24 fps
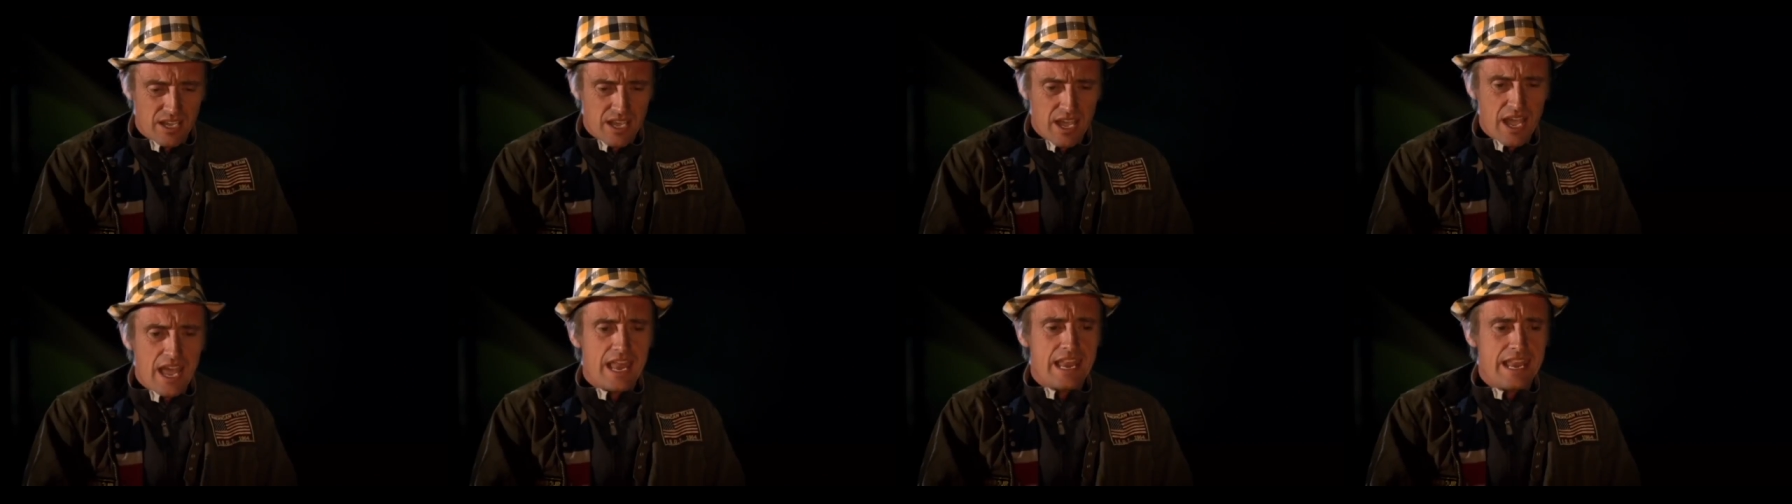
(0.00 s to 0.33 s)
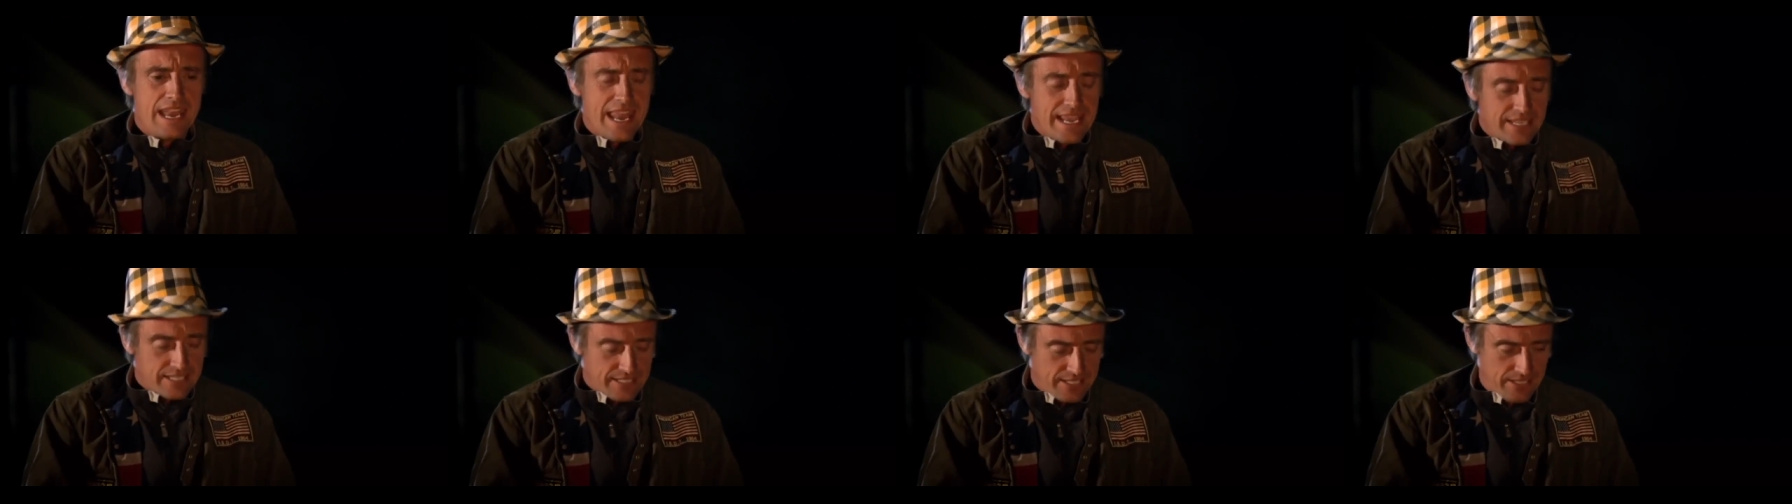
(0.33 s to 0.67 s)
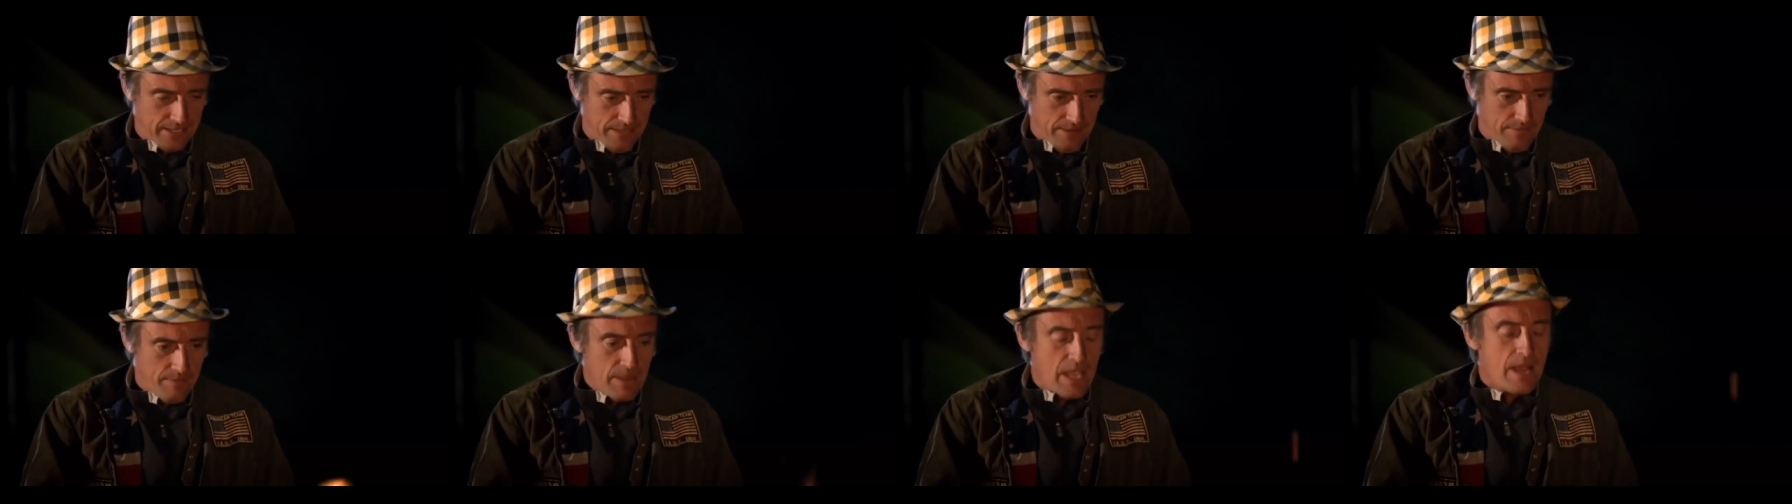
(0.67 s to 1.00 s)

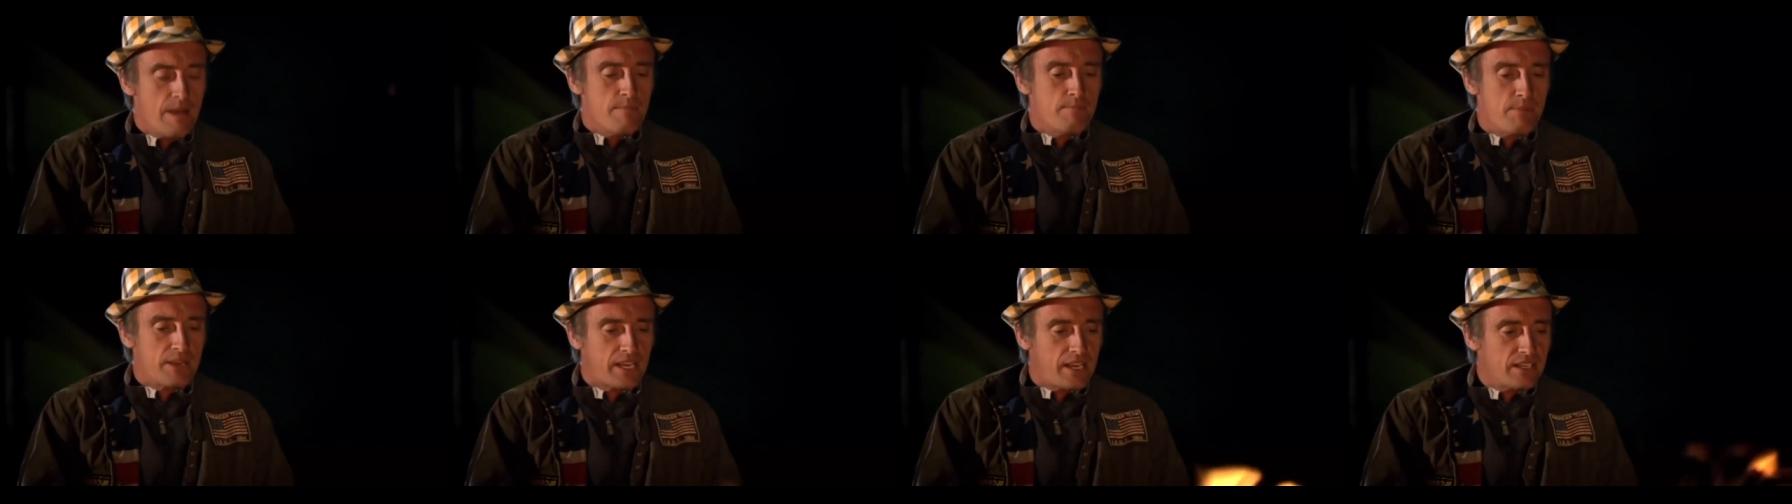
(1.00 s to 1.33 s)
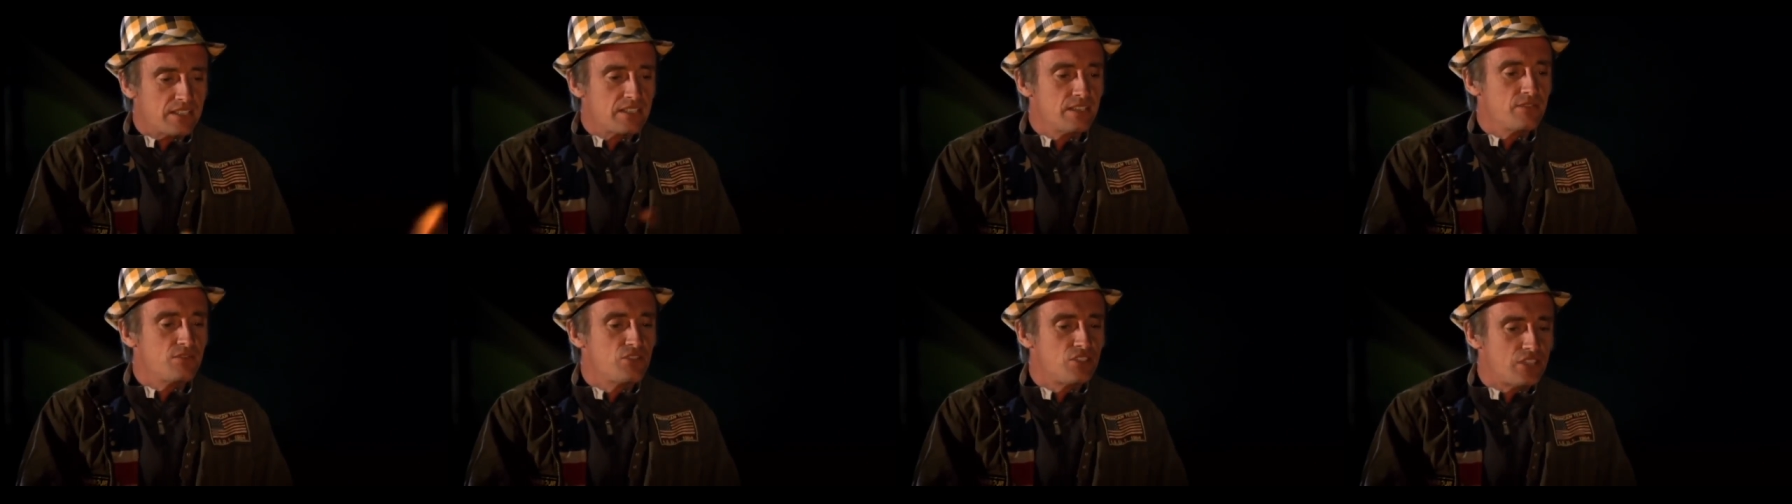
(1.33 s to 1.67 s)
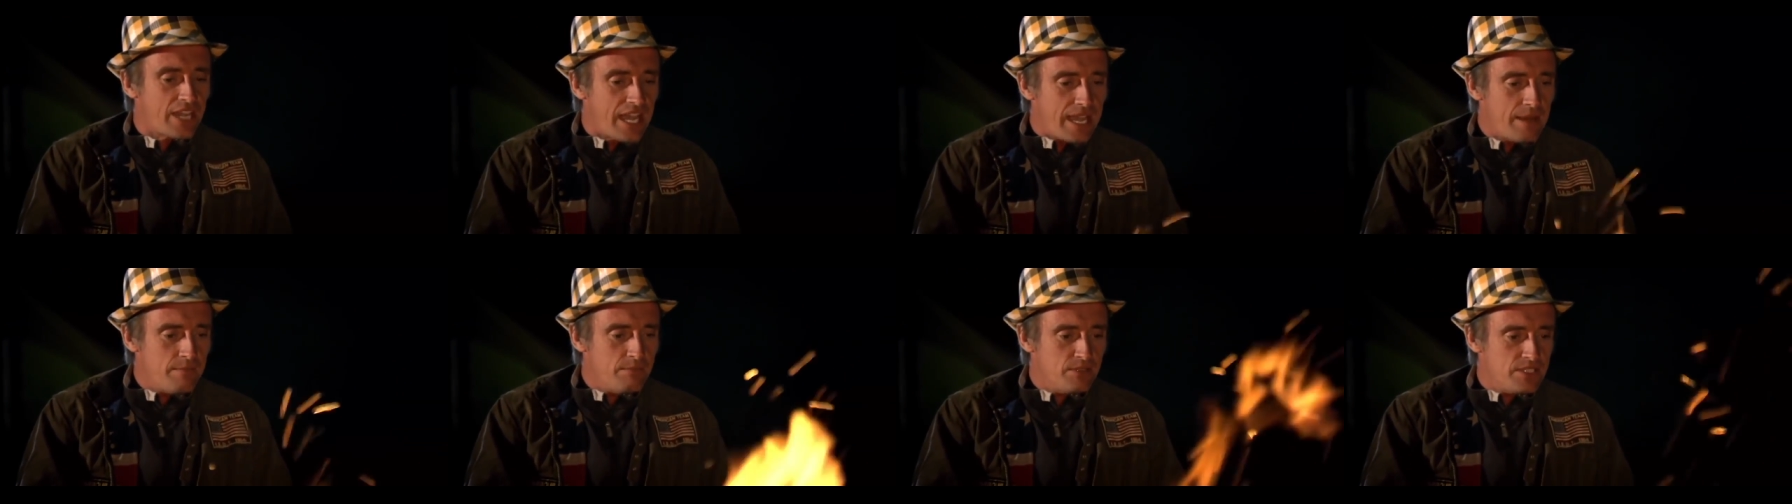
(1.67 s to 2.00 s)
Listen, because of
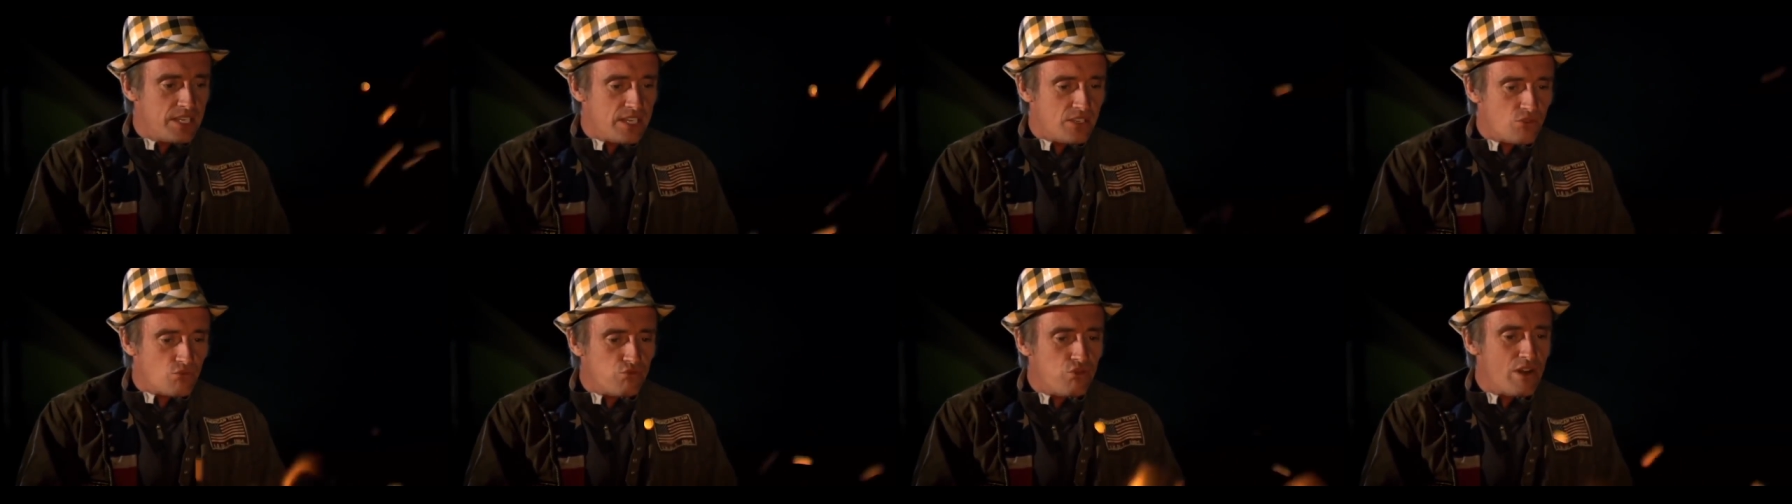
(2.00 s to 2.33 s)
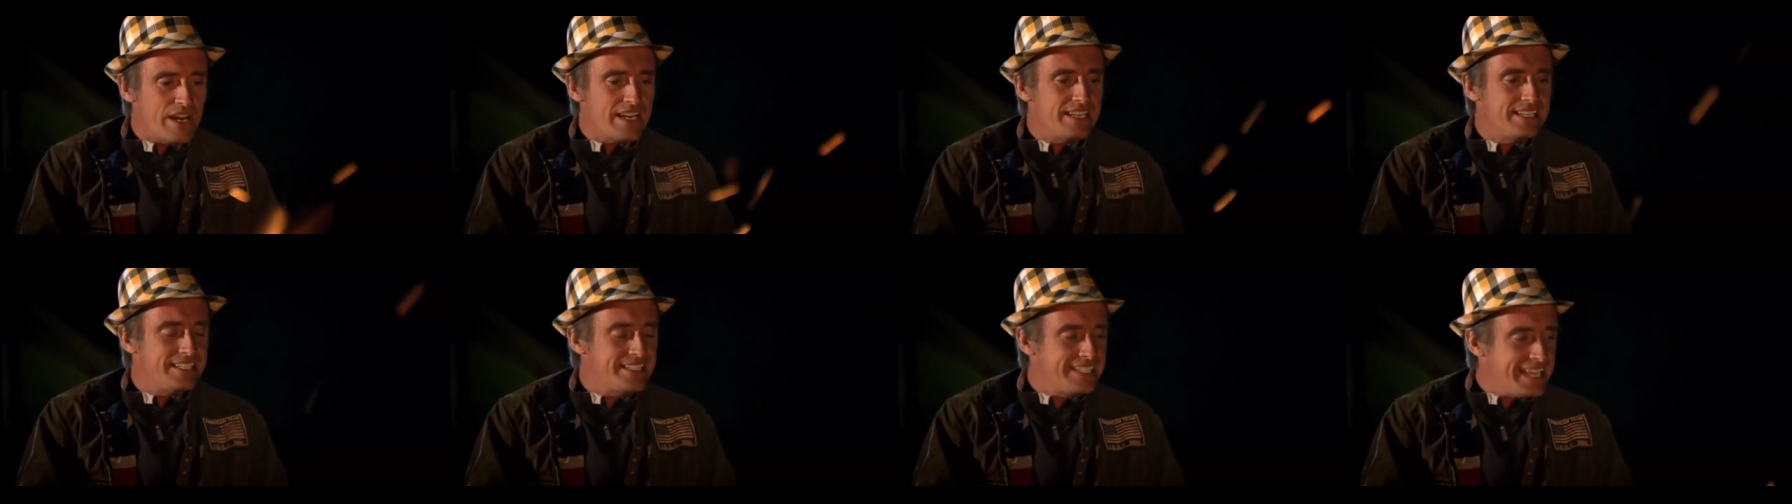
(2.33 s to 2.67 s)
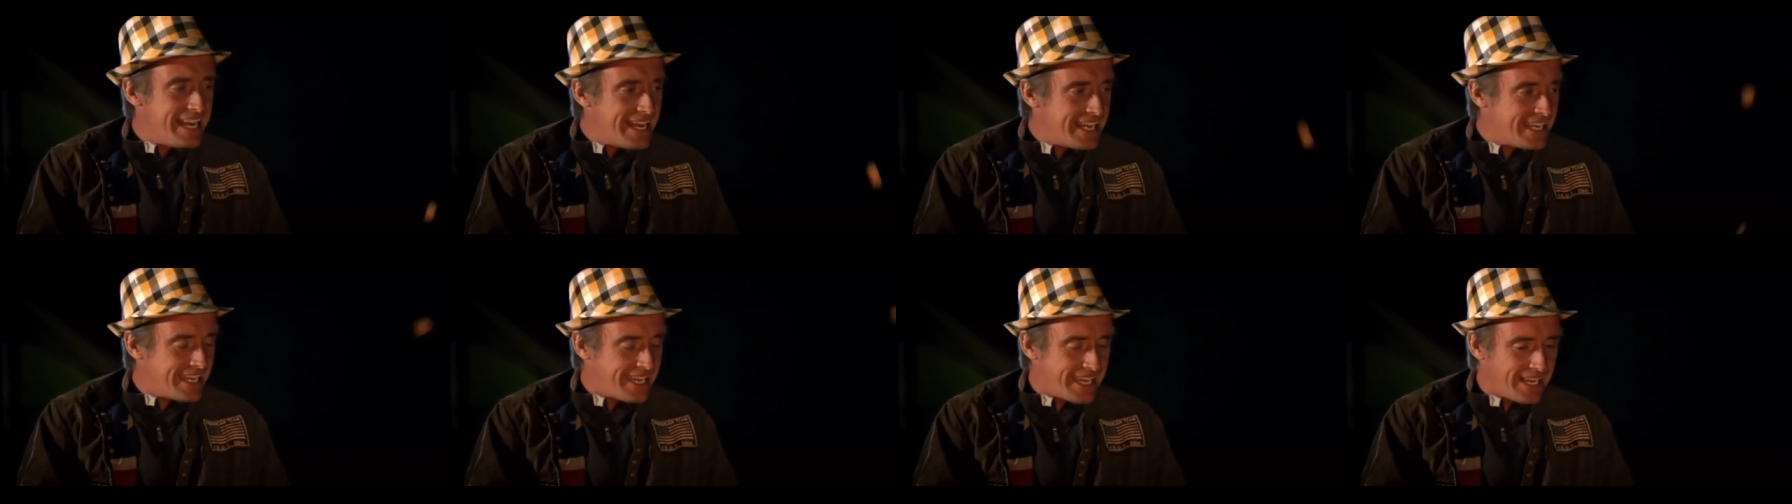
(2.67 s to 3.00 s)
James's
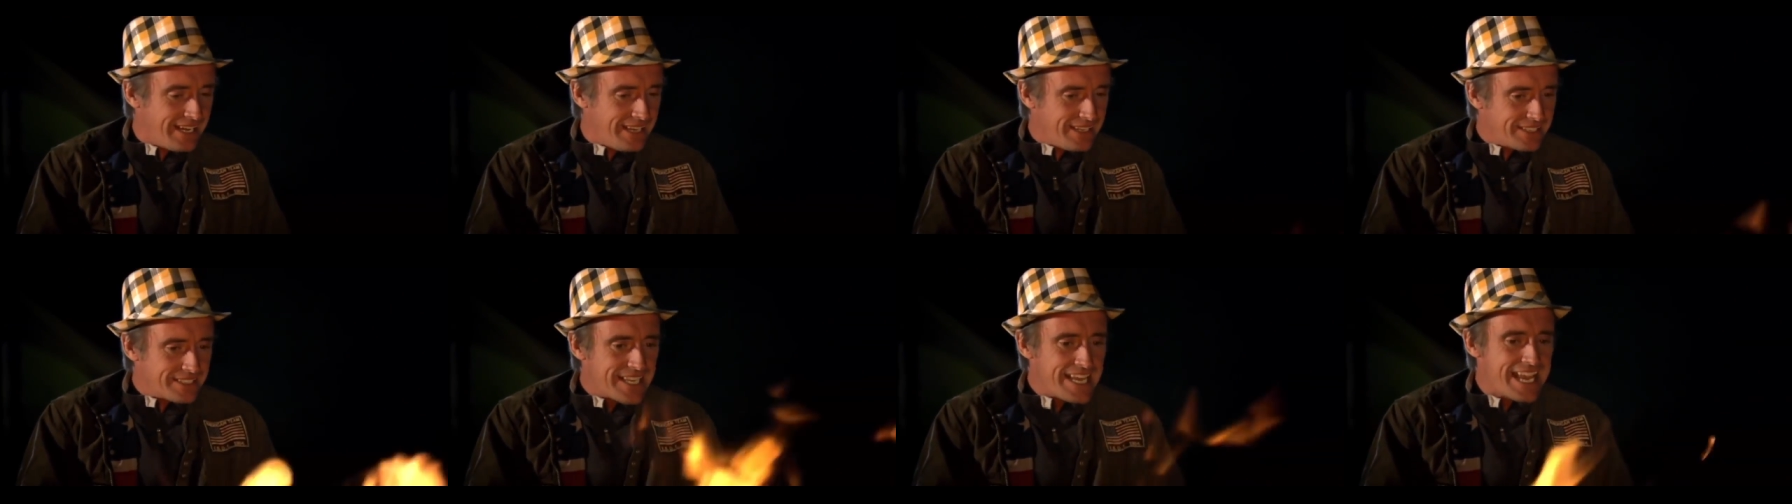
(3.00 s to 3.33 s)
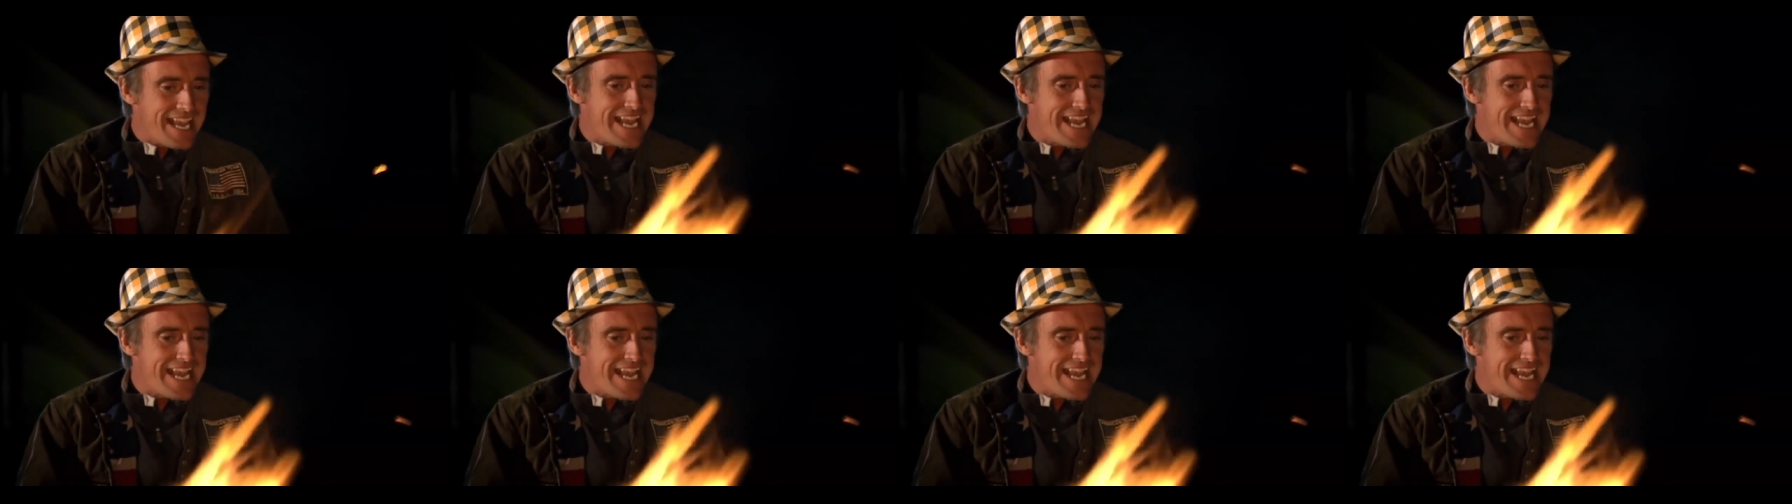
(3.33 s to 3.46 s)
ridiculous,